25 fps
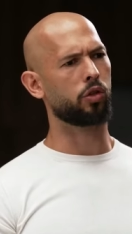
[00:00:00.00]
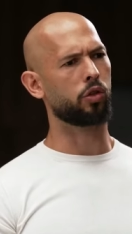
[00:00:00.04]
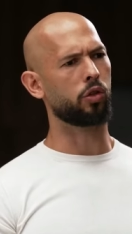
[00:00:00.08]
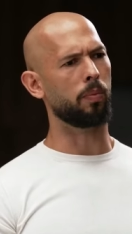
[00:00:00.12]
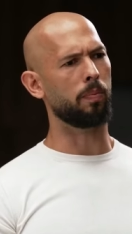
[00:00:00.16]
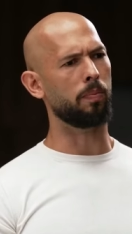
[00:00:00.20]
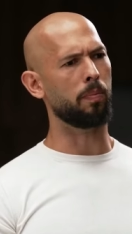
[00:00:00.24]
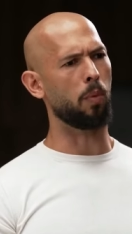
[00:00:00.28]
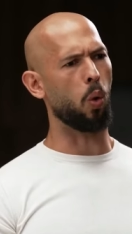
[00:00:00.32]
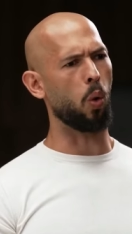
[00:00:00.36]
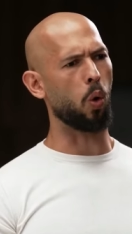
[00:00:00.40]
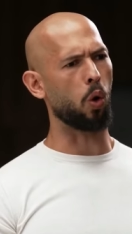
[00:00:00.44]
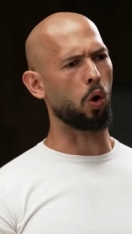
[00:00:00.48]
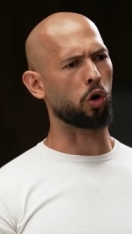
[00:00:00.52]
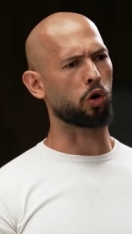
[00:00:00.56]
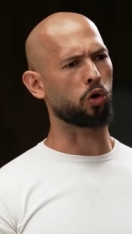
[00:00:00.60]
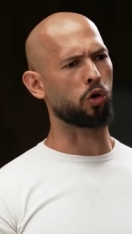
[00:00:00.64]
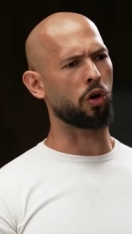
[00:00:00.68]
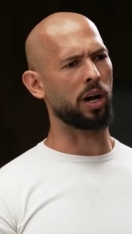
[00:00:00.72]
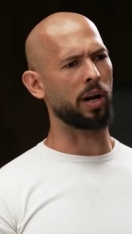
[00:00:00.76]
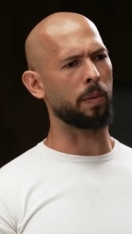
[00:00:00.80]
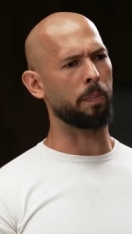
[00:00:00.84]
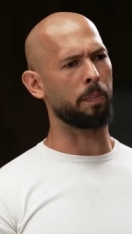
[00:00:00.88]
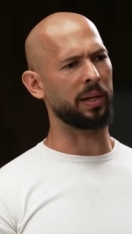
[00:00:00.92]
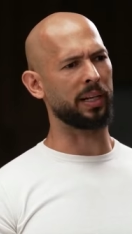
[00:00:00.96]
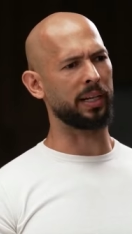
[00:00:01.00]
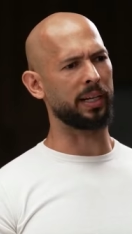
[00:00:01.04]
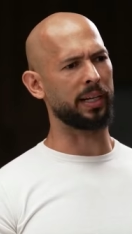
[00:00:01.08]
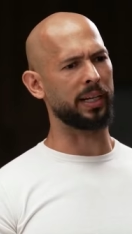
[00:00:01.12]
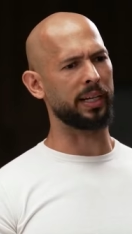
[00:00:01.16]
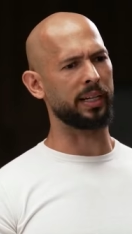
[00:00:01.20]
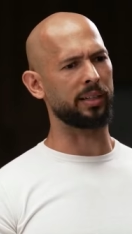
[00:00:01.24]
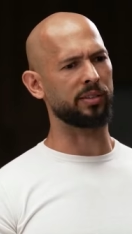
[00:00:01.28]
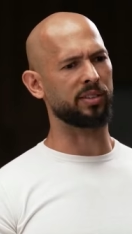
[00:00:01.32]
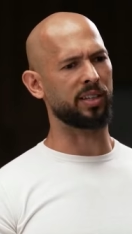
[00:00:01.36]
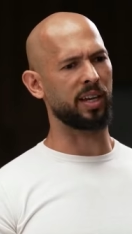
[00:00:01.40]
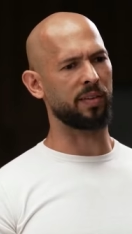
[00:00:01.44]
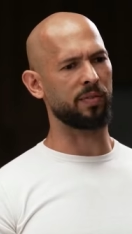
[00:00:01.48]
the more
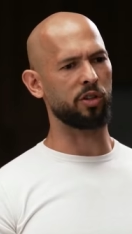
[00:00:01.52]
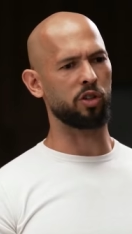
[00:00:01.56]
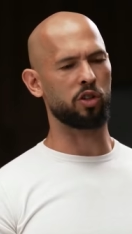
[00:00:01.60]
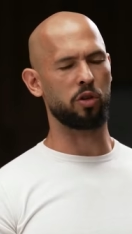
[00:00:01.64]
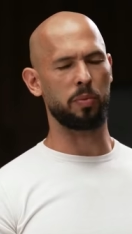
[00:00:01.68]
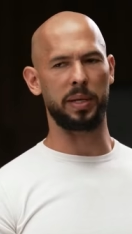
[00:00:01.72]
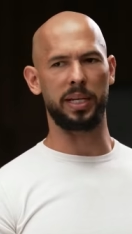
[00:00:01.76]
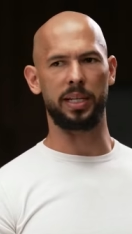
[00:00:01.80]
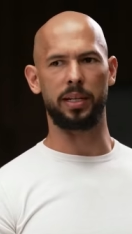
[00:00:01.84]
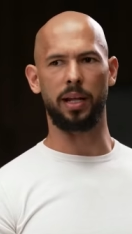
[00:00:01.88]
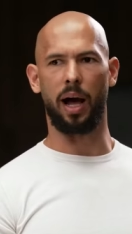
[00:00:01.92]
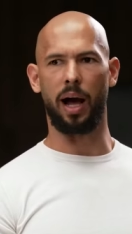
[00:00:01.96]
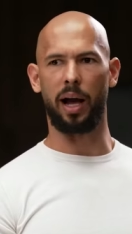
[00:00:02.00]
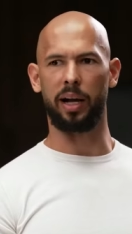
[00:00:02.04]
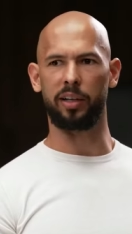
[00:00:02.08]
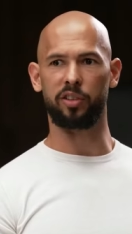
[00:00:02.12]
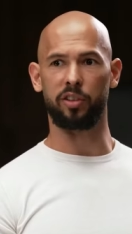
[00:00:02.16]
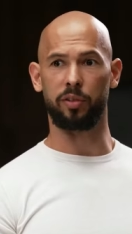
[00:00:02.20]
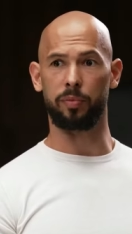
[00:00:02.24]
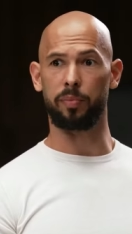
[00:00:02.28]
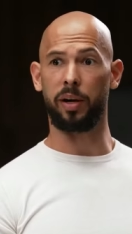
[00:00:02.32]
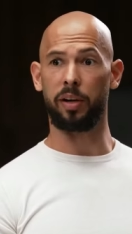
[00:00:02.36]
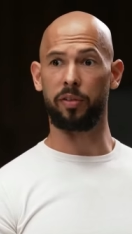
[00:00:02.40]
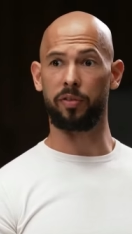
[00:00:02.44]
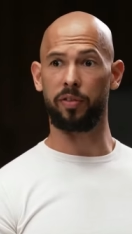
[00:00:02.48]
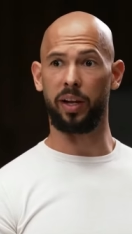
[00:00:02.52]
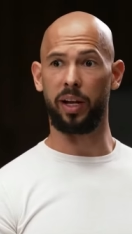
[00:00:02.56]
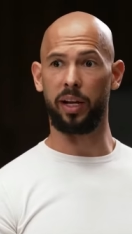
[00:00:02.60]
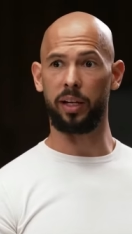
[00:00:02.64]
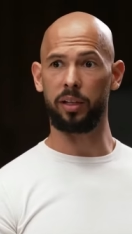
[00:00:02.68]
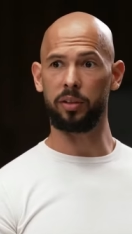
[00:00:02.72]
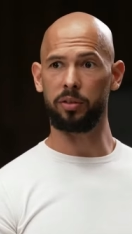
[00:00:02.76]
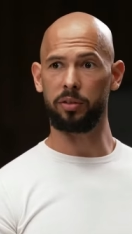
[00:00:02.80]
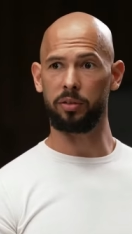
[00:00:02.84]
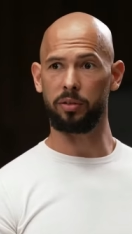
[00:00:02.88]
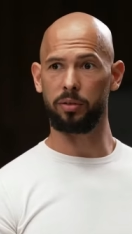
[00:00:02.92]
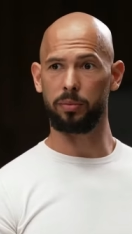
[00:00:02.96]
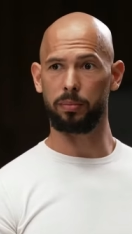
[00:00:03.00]
credibility is given to me in the eyes of my
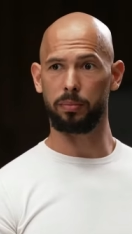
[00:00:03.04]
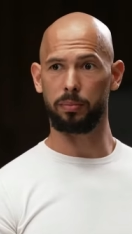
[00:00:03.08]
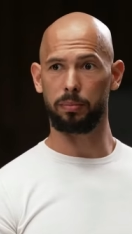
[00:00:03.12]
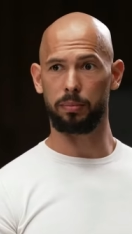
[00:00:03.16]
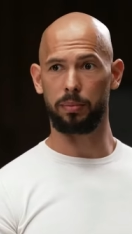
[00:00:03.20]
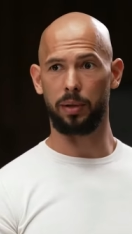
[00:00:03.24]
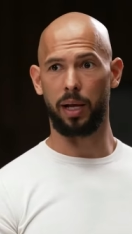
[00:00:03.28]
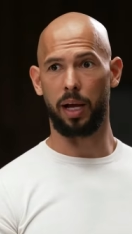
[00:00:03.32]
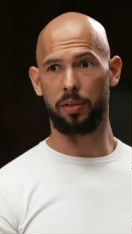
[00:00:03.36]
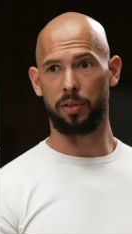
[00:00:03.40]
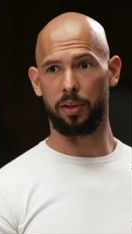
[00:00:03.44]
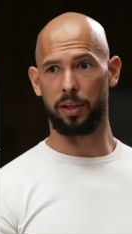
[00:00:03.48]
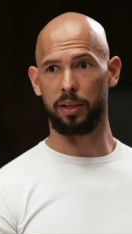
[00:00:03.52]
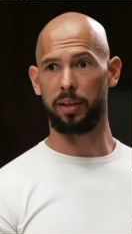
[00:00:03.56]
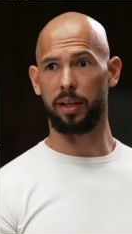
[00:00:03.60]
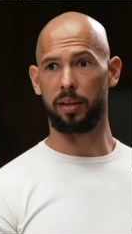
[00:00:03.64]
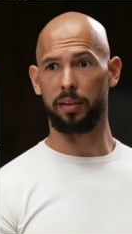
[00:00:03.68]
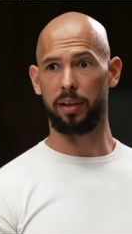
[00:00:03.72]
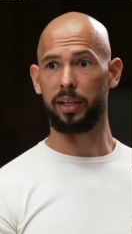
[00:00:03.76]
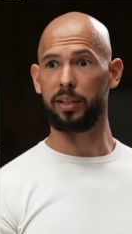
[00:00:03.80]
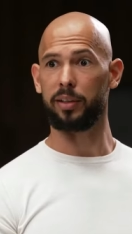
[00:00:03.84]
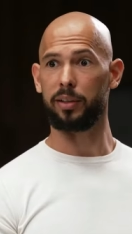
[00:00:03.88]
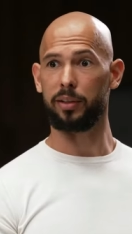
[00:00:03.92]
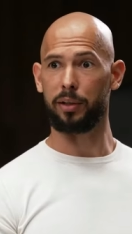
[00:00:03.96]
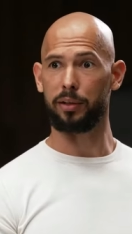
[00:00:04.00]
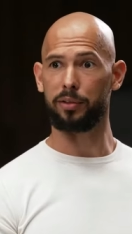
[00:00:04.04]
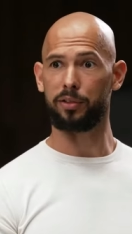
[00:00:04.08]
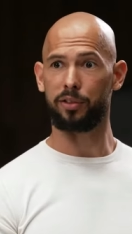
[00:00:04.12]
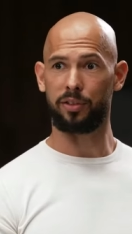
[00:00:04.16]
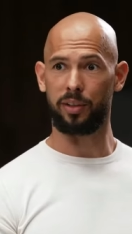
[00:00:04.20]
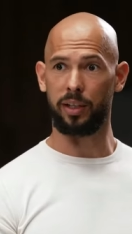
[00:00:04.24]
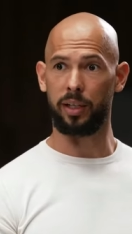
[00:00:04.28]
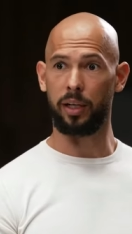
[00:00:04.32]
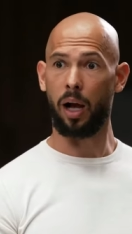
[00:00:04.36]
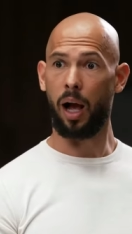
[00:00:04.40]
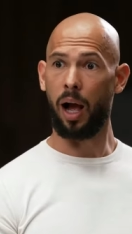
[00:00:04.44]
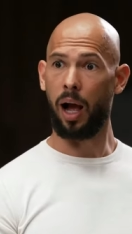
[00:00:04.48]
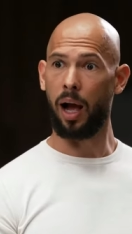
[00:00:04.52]
fans. I think that they
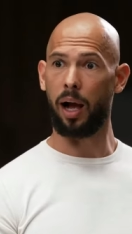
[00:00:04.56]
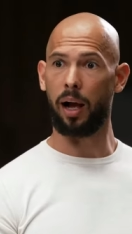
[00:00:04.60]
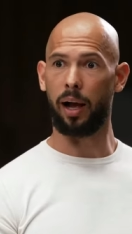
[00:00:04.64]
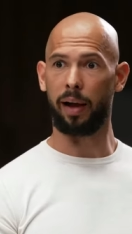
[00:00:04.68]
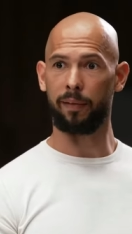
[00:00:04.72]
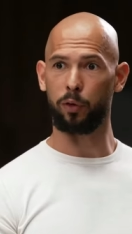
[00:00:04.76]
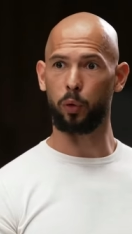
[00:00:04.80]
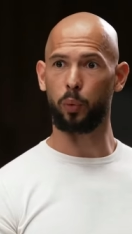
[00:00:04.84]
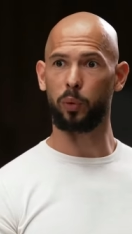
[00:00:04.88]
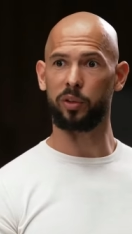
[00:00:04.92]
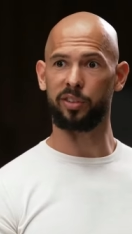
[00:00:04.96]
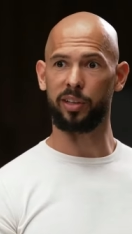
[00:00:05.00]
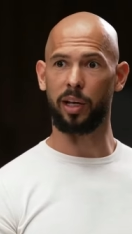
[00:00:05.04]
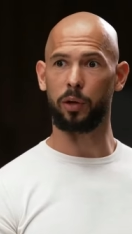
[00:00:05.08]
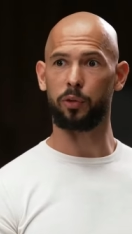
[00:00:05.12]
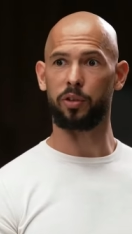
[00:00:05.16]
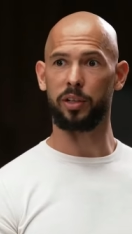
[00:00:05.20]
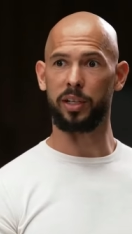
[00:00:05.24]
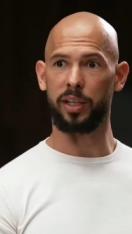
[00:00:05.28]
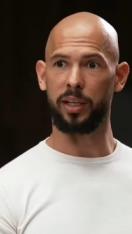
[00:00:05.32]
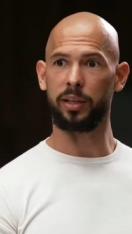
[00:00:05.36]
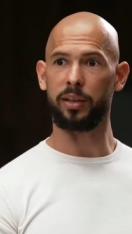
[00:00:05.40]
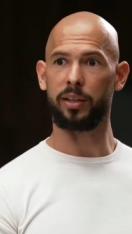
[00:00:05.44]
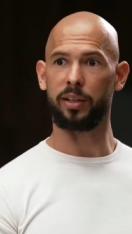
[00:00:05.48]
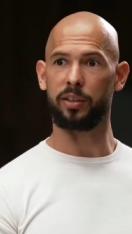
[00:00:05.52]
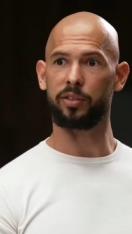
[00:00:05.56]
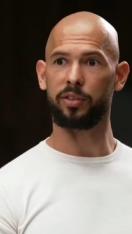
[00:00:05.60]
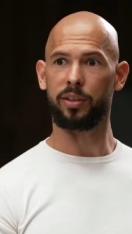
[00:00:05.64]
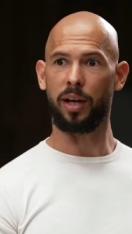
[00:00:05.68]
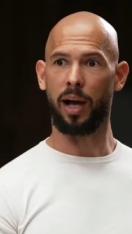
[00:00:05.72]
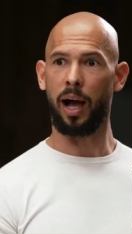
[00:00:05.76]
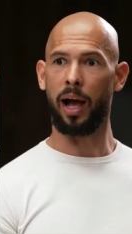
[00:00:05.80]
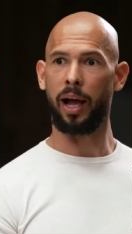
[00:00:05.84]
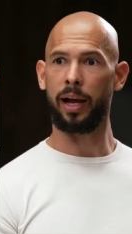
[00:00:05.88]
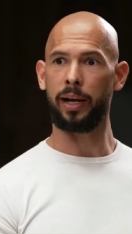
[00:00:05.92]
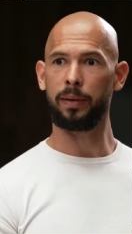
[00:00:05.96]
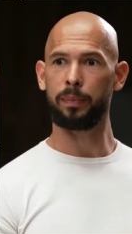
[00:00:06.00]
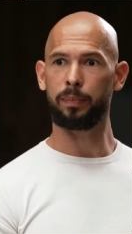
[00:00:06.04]
see, ah, everyone's out to get this
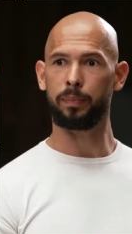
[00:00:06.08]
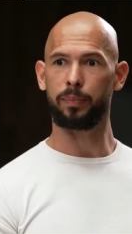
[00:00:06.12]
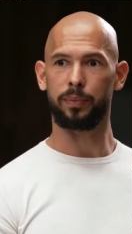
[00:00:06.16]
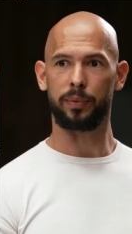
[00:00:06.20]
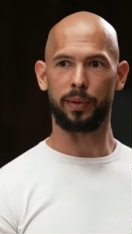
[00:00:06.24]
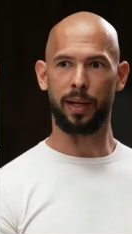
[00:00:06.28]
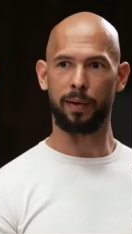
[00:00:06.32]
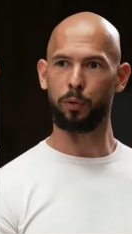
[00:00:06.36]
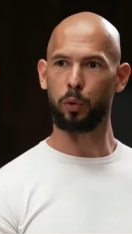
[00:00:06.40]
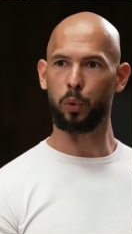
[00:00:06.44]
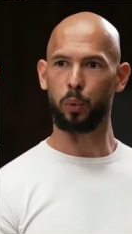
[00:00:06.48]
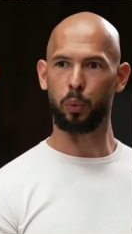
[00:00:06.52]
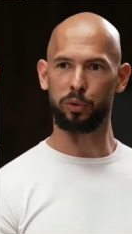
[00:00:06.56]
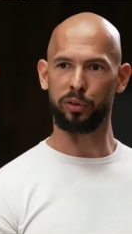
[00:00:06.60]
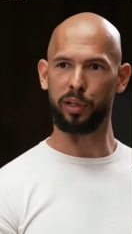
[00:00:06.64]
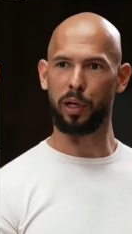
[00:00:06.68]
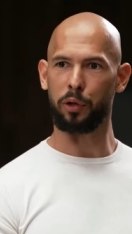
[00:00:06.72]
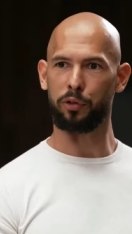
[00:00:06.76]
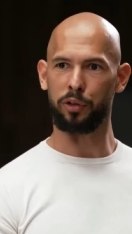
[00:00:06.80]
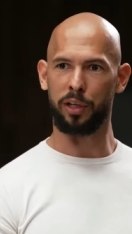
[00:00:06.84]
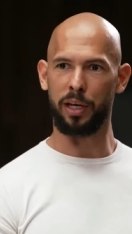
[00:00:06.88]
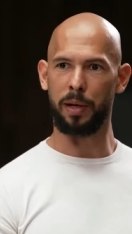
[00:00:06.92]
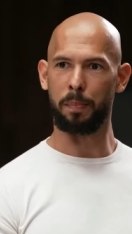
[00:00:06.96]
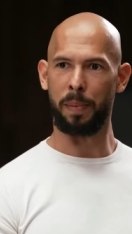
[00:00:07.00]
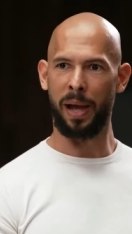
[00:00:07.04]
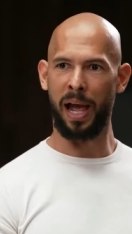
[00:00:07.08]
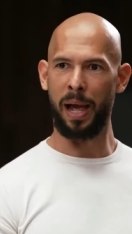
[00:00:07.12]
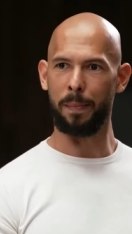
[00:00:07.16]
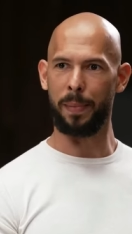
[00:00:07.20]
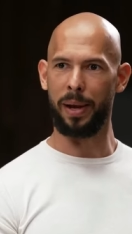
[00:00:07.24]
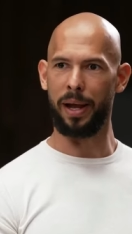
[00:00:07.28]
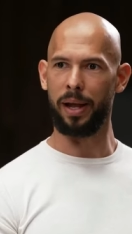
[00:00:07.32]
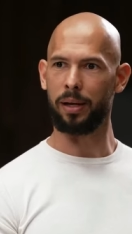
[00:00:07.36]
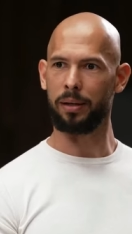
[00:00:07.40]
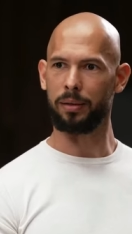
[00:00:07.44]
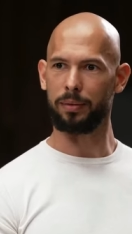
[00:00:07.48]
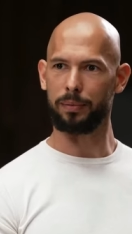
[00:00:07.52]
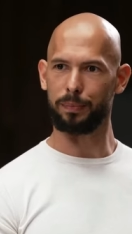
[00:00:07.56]
guy. Everyone was out to get
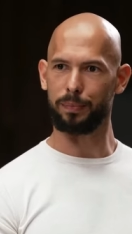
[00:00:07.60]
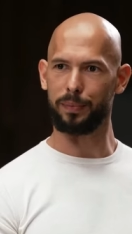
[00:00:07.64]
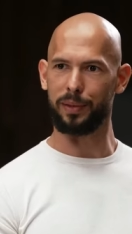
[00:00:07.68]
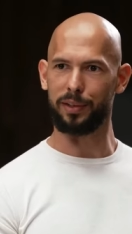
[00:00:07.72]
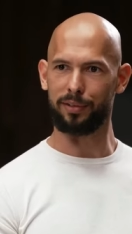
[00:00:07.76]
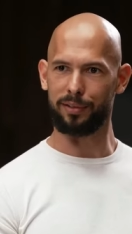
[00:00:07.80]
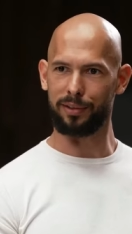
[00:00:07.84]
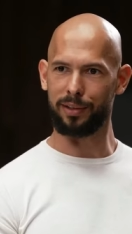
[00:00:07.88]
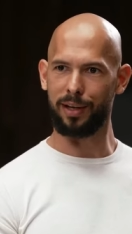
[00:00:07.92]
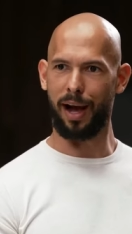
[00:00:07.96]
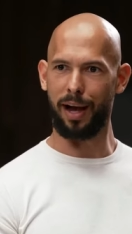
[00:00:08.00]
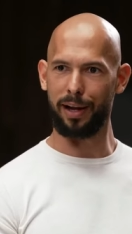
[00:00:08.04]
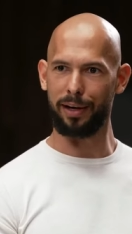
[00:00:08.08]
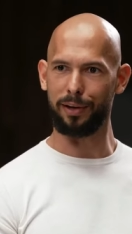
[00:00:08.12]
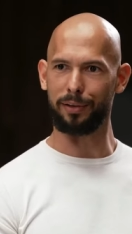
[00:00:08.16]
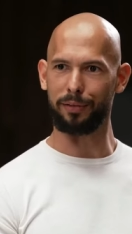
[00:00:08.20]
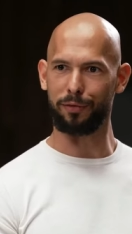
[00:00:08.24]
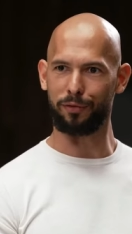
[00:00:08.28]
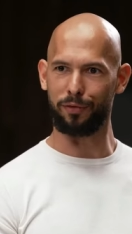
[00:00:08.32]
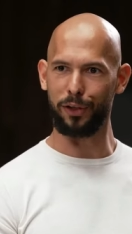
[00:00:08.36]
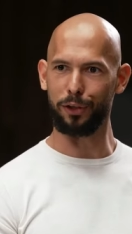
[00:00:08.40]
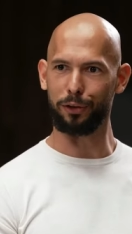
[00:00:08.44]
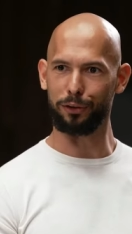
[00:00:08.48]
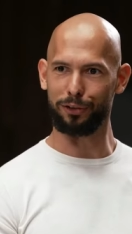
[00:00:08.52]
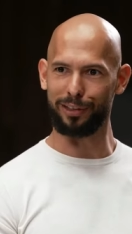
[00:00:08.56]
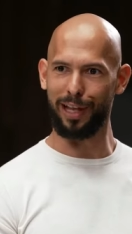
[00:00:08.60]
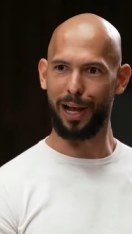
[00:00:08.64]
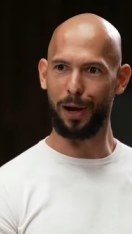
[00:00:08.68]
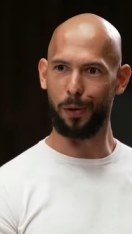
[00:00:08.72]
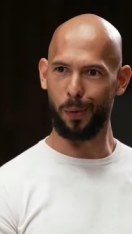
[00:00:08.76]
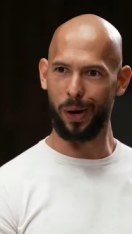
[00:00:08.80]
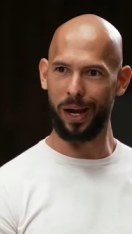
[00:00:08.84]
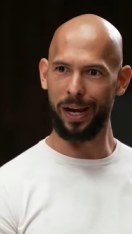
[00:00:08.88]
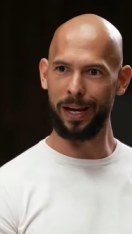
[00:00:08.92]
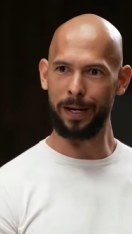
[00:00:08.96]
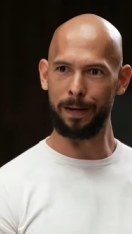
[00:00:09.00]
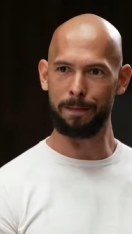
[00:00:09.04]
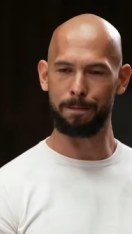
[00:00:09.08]
Batman. This kind of feels that
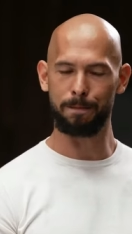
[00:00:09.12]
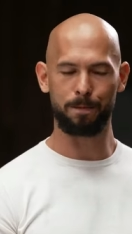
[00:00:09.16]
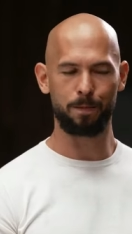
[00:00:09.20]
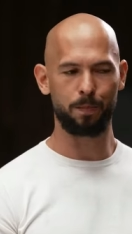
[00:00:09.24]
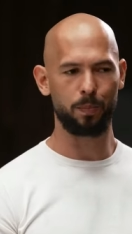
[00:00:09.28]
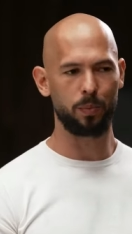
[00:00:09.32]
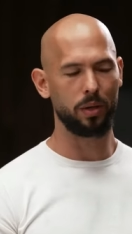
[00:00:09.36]
way.